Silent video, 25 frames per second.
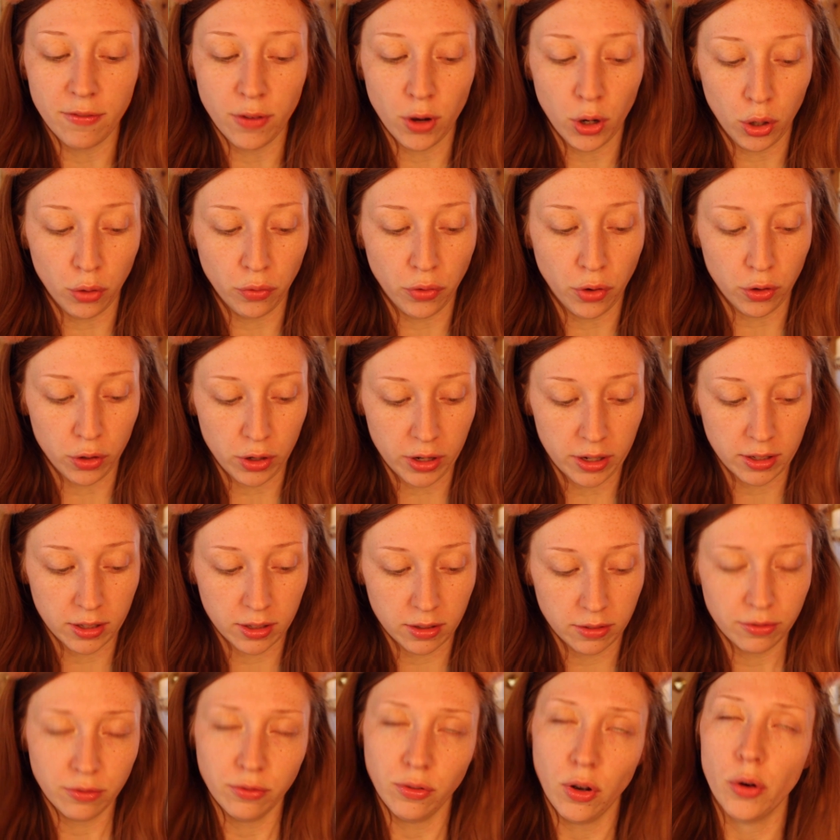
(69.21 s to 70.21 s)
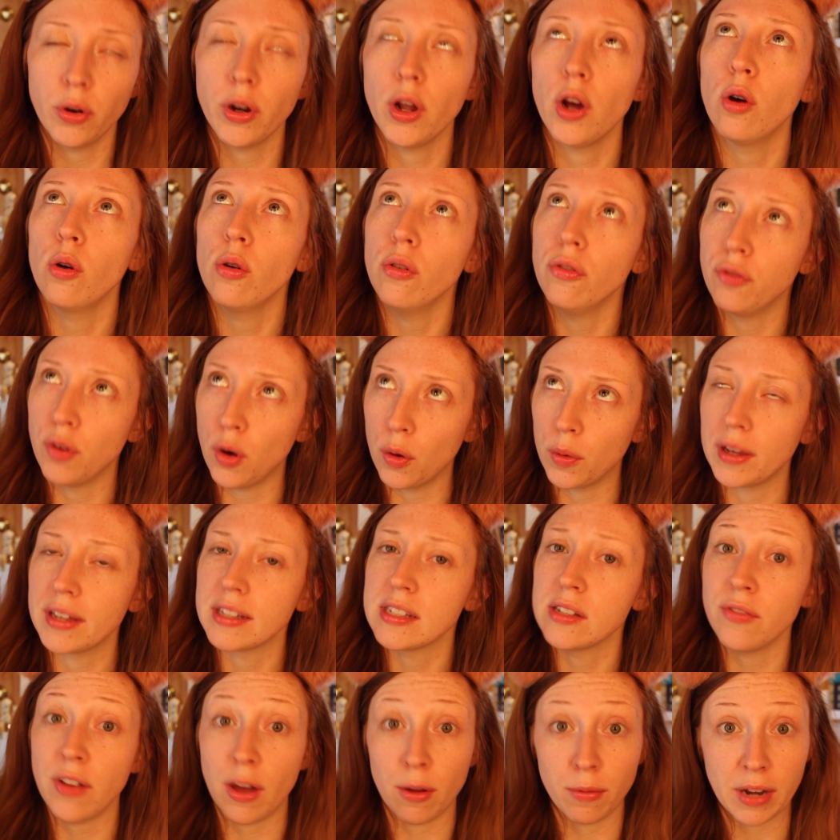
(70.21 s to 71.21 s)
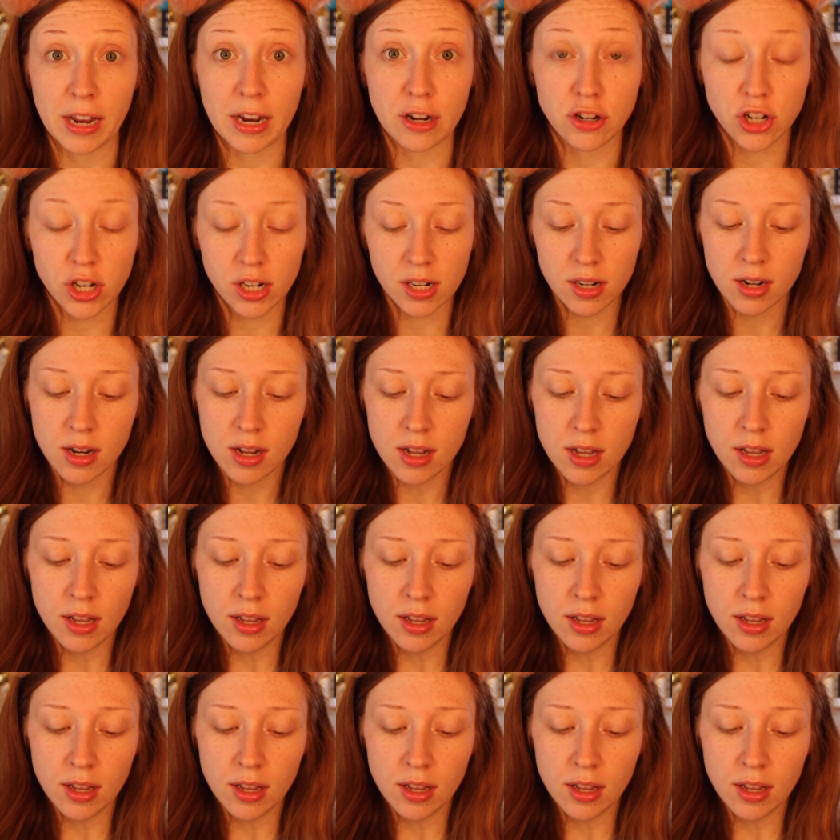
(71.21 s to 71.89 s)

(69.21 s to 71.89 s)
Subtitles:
Photofocus foundation,